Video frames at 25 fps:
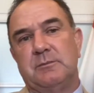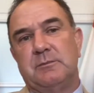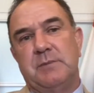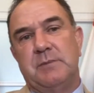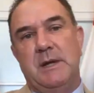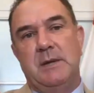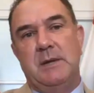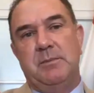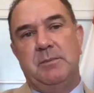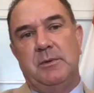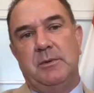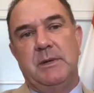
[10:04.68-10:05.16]
from
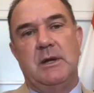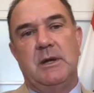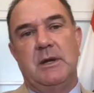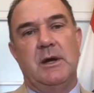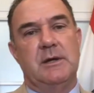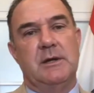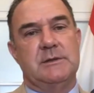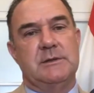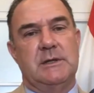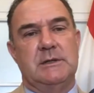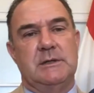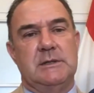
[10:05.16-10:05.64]
people
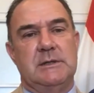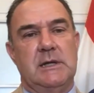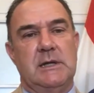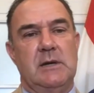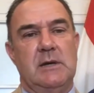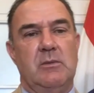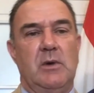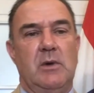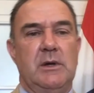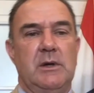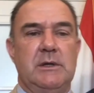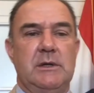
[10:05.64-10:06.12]
because they say,
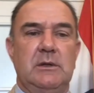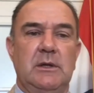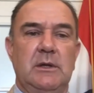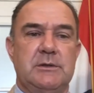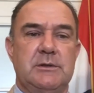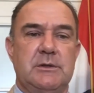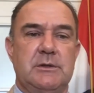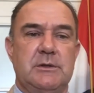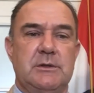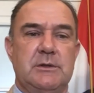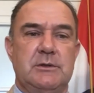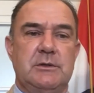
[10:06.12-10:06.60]
well, you
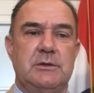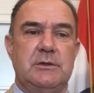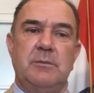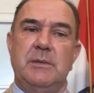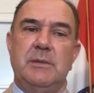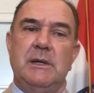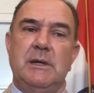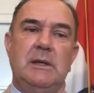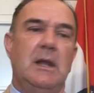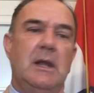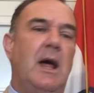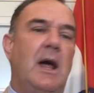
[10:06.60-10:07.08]
listen to the
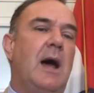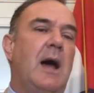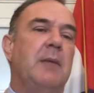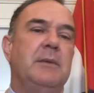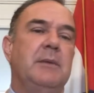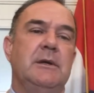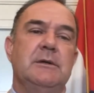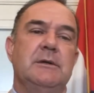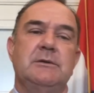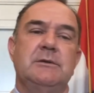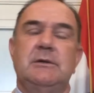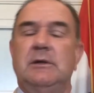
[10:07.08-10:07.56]
big
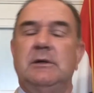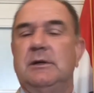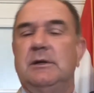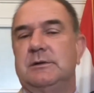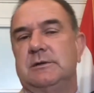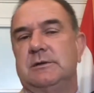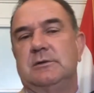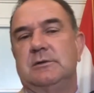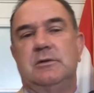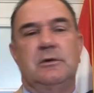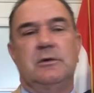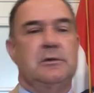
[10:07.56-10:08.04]
lobbyists, you
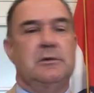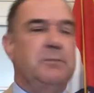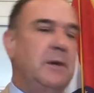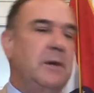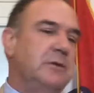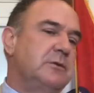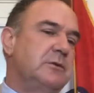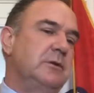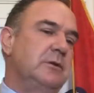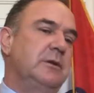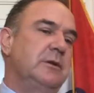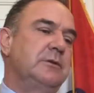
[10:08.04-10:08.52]
listen to a
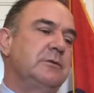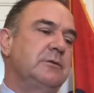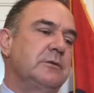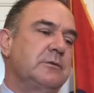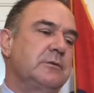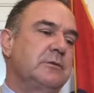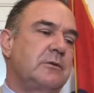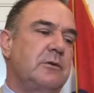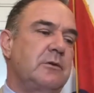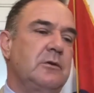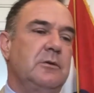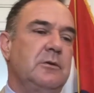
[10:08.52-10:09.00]
special
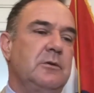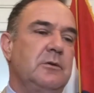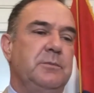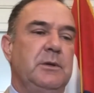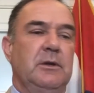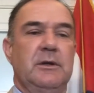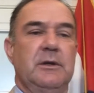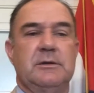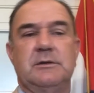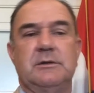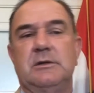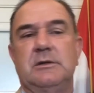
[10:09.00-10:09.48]
interest group, you
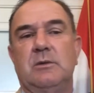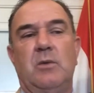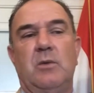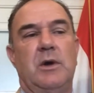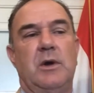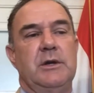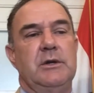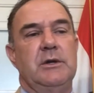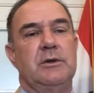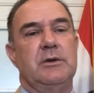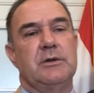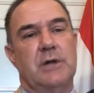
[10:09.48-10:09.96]
listen to one
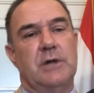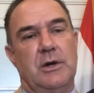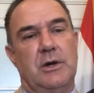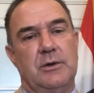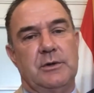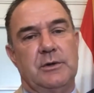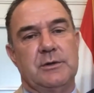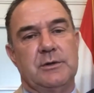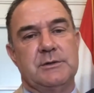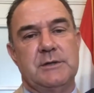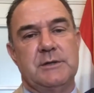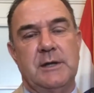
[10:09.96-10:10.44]
of your
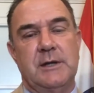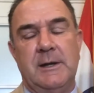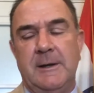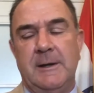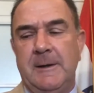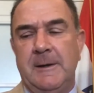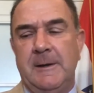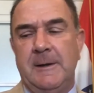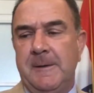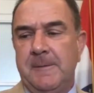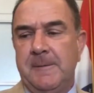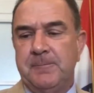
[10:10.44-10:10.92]
donors.
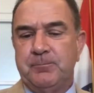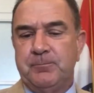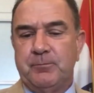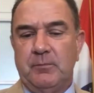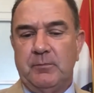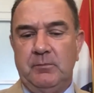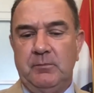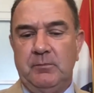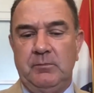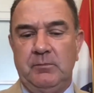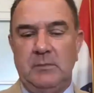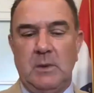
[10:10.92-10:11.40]

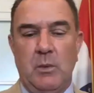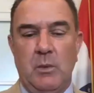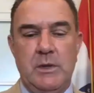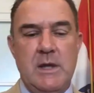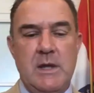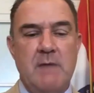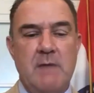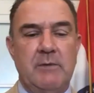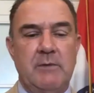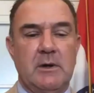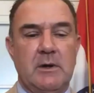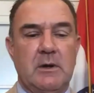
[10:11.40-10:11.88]
When you
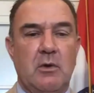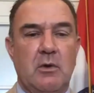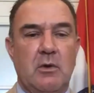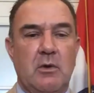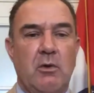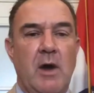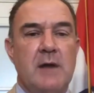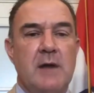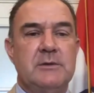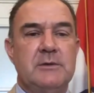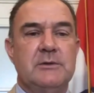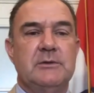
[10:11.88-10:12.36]
have a
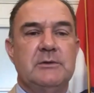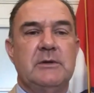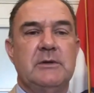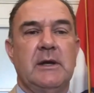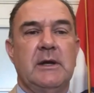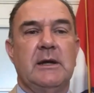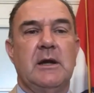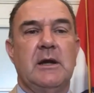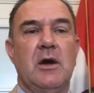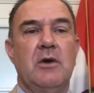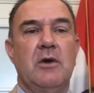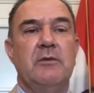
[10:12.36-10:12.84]
crisis
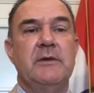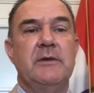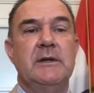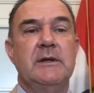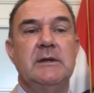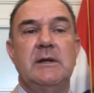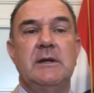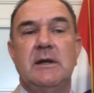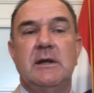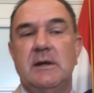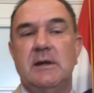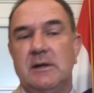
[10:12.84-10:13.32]
like
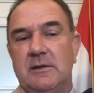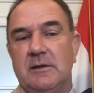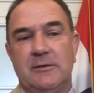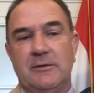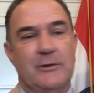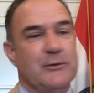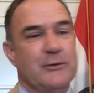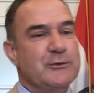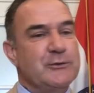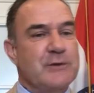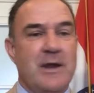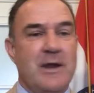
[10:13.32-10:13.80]
COVID,
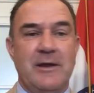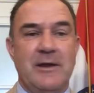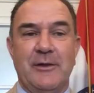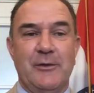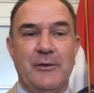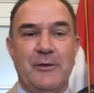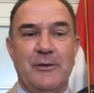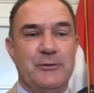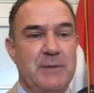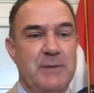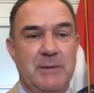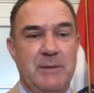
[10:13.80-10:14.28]
there's none of
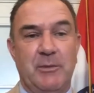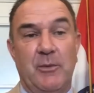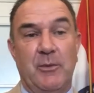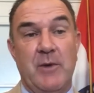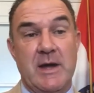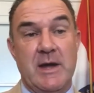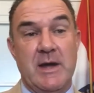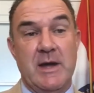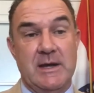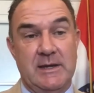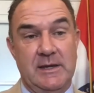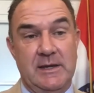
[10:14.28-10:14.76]
those people
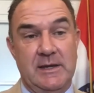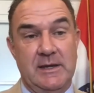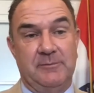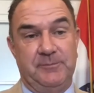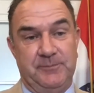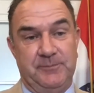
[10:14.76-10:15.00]
weighing in.